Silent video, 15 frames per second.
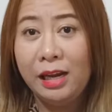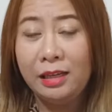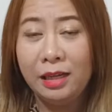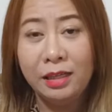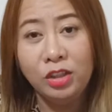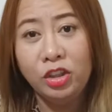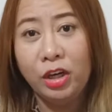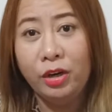
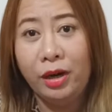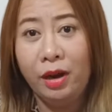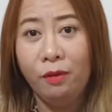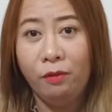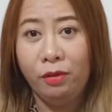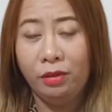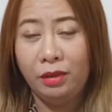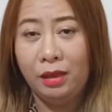data, share
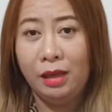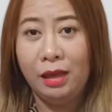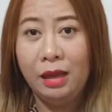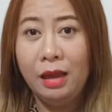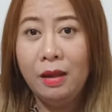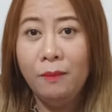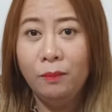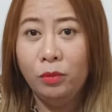
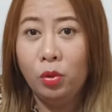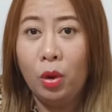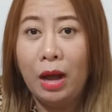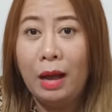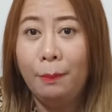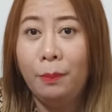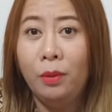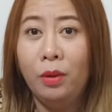everything to
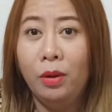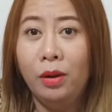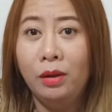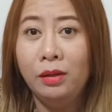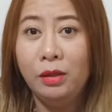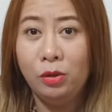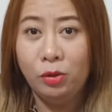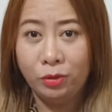
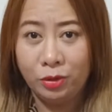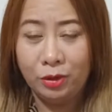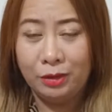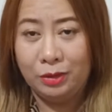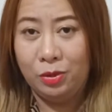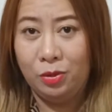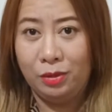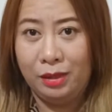Apple
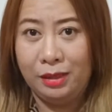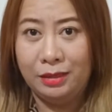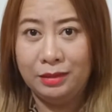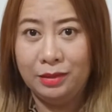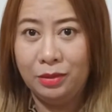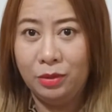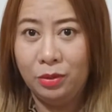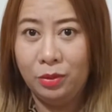users only.
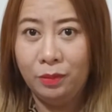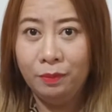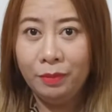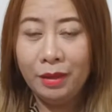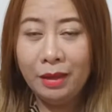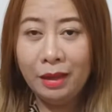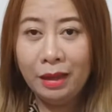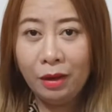So
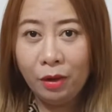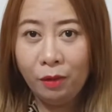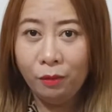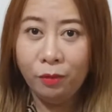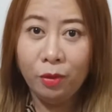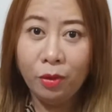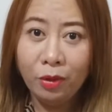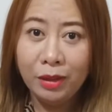
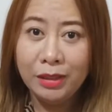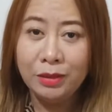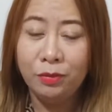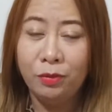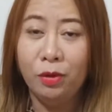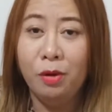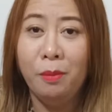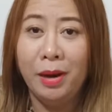of course,
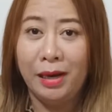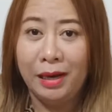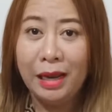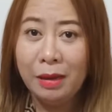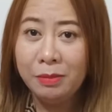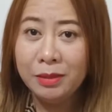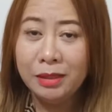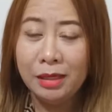for my
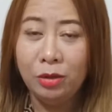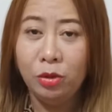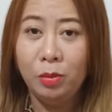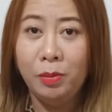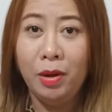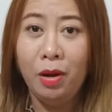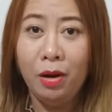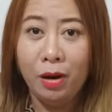lifestyle, it
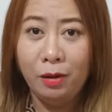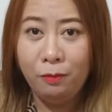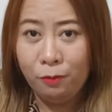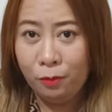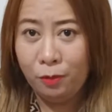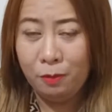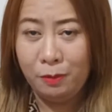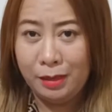will be hard
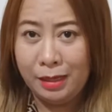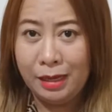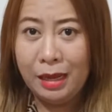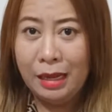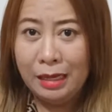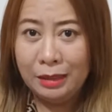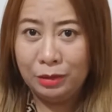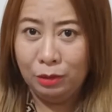for
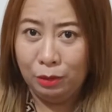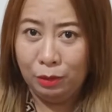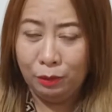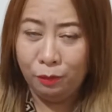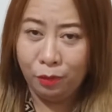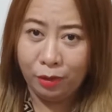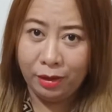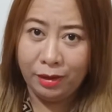me to
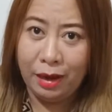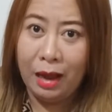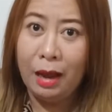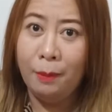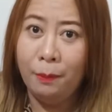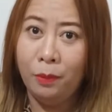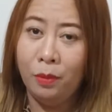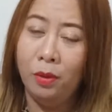look for an
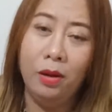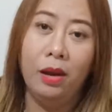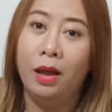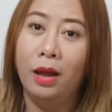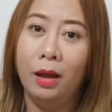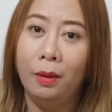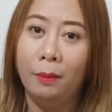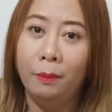Apple